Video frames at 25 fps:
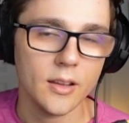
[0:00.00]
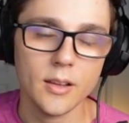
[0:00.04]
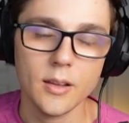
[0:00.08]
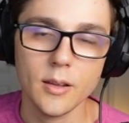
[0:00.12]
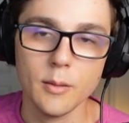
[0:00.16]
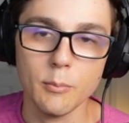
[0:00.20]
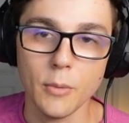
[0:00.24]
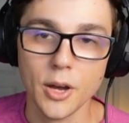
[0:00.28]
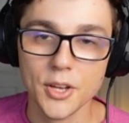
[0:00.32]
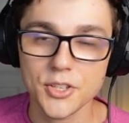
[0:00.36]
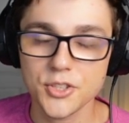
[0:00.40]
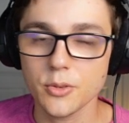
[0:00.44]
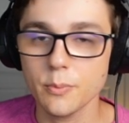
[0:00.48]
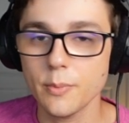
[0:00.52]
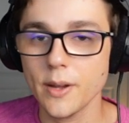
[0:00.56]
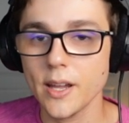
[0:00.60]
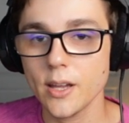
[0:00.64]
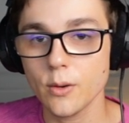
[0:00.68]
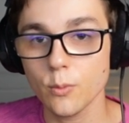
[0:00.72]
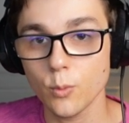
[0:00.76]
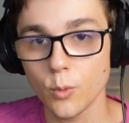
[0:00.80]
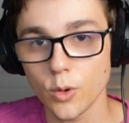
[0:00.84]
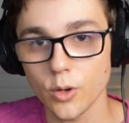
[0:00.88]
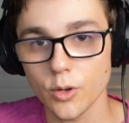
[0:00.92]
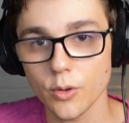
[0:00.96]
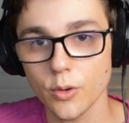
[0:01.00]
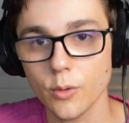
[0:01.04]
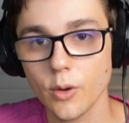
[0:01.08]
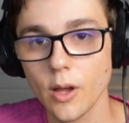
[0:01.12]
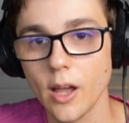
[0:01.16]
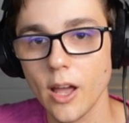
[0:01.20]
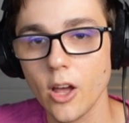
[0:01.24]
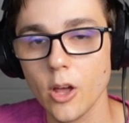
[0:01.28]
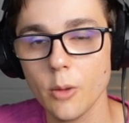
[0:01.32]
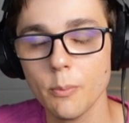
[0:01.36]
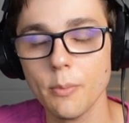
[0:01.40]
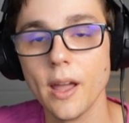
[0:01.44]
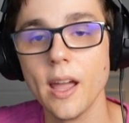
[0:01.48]
Muscle Band will
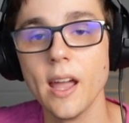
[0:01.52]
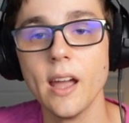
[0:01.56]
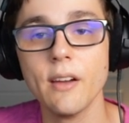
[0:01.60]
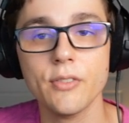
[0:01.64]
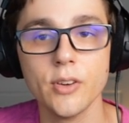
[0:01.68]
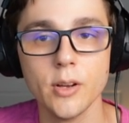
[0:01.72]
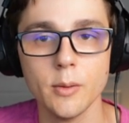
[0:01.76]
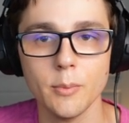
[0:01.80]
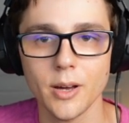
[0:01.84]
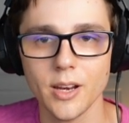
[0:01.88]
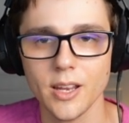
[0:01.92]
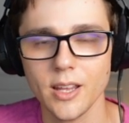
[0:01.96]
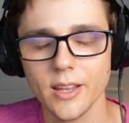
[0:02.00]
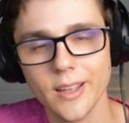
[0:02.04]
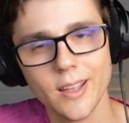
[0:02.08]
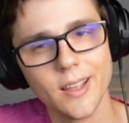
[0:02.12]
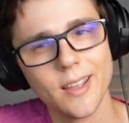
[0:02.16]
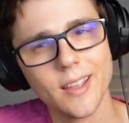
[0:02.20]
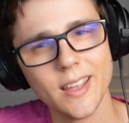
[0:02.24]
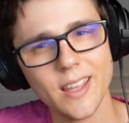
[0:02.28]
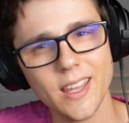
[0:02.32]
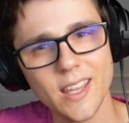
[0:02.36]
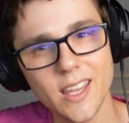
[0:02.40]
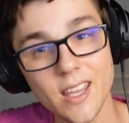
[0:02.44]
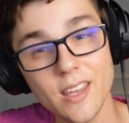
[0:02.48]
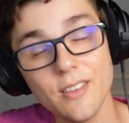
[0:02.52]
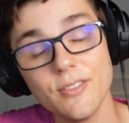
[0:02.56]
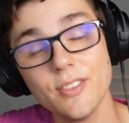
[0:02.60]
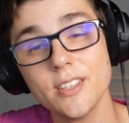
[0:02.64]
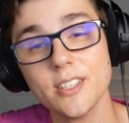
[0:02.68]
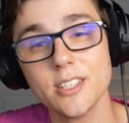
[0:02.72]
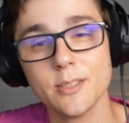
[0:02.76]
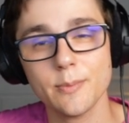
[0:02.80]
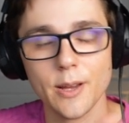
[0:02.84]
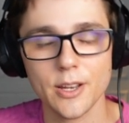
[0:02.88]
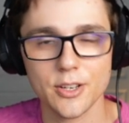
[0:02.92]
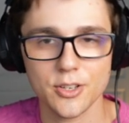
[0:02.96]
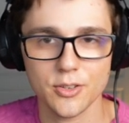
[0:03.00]
help everybody, even
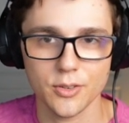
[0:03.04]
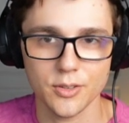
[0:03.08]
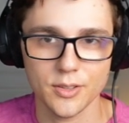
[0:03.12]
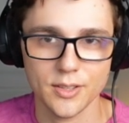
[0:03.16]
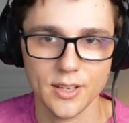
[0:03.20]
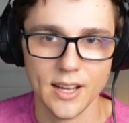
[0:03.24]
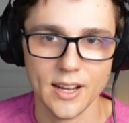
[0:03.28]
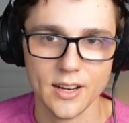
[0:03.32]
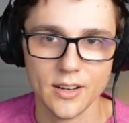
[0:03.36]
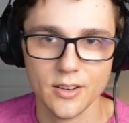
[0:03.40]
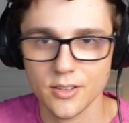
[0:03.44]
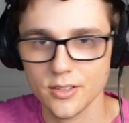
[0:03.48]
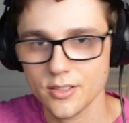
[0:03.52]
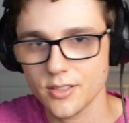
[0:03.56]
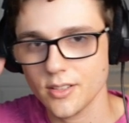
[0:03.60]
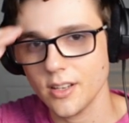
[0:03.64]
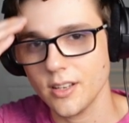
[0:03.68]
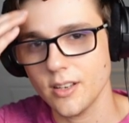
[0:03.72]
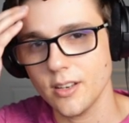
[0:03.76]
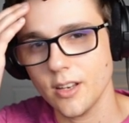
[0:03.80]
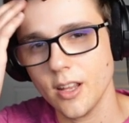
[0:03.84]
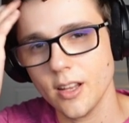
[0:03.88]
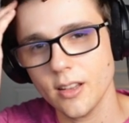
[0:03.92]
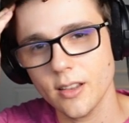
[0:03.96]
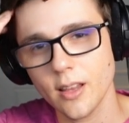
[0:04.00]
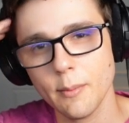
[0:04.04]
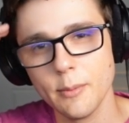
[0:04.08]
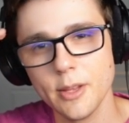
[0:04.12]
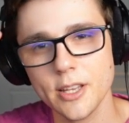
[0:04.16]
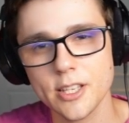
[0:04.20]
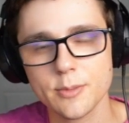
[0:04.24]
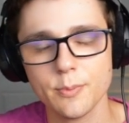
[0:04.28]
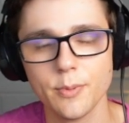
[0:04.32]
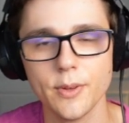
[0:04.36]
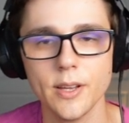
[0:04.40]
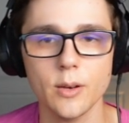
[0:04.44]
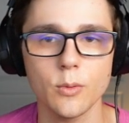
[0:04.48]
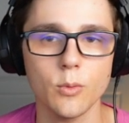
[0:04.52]
special attackers. And let me
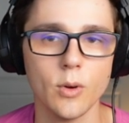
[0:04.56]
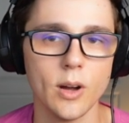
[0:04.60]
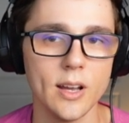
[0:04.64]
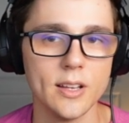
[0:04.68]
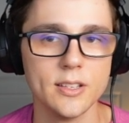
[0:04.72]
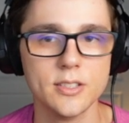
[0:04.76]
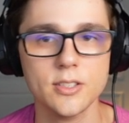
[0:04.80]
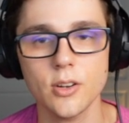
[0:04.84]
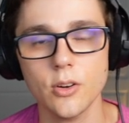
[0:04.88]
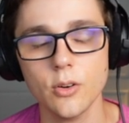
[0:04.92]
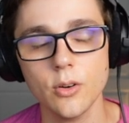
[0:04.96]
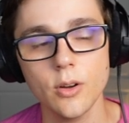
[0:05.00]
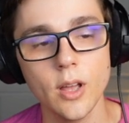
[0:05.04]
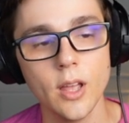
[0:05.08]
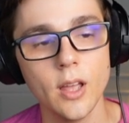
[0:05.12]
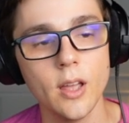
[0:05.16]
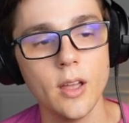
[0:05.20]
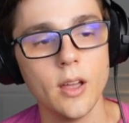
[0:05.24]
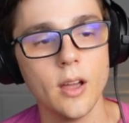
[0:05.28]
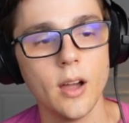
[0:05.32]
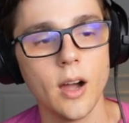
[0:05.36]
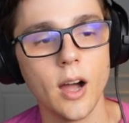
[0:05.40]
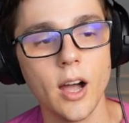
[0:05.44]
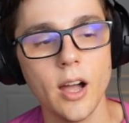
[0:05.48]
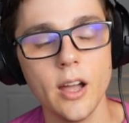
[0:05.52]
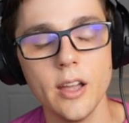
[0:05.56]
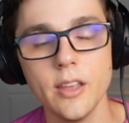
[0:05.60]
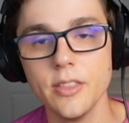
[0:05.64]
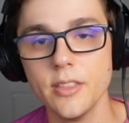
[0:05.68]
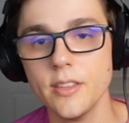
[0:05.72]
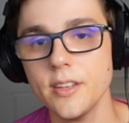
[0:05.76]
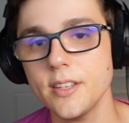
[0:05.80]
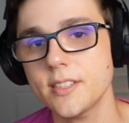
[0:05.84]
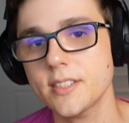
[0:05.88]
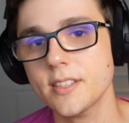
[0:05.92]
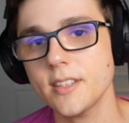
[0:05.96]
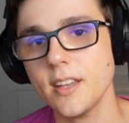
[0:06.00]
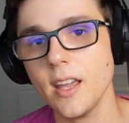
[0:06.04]
explain why. So in
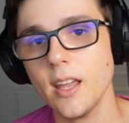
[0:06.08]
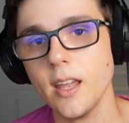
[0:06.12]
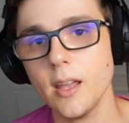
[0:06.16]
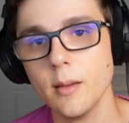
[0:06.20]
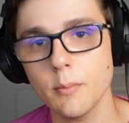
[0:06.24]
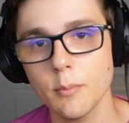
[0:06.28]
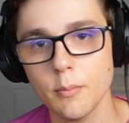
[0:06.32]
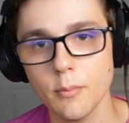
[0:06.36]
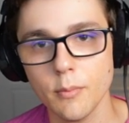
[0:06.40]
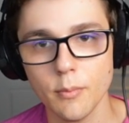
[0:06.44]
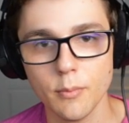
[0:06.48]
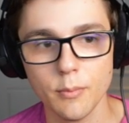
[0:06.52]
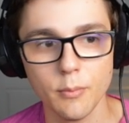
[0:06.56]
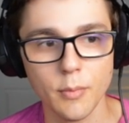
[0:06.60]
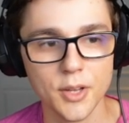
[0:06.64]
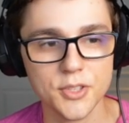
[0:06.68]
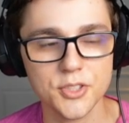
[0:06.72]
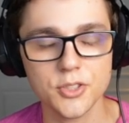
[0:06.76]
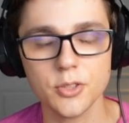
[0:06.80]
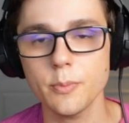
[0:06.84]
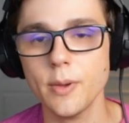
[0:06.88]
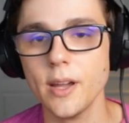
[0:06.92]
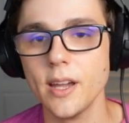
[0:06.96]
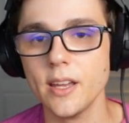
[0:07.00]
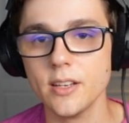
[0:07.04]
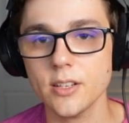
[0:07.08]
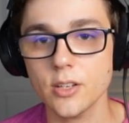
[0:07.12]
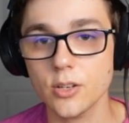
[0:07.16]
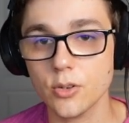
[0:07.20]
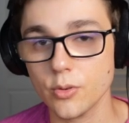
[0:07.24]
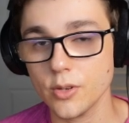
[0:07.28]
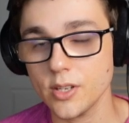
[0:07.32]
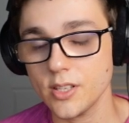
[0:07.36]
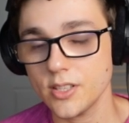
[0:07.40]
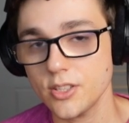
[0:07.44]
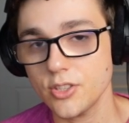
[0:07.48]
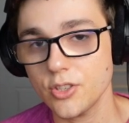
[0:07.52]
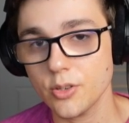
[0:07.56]
this game, Muscle Band
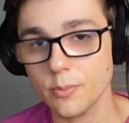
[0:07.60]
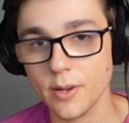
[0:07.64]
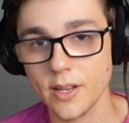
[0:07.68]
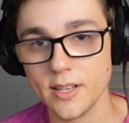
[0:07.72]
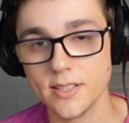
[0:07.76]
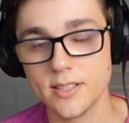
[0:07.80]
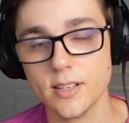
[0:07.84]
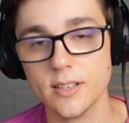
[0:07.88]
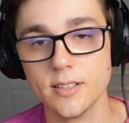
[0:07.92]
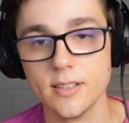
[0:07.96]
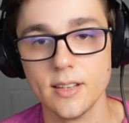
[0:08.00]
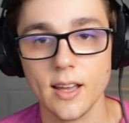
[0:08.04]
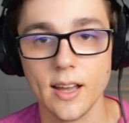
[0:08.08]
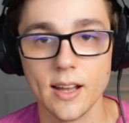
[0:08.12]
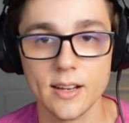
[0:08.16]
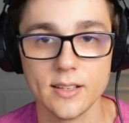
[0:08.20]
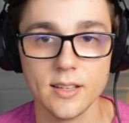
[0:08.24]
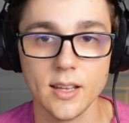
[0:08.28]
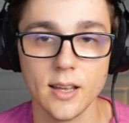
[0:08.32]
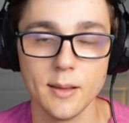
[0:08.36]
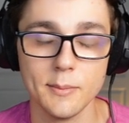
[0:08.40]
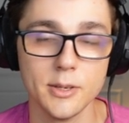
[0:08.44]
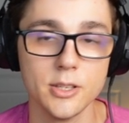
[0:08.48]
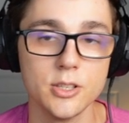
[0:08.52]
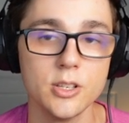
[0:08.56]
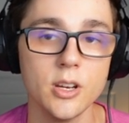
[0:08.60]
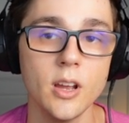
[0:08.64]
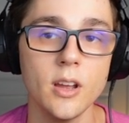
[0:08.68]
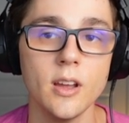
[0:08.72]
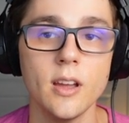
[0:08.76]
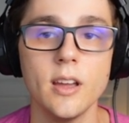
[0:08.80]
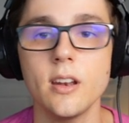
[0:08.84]
increases your basic attack damage.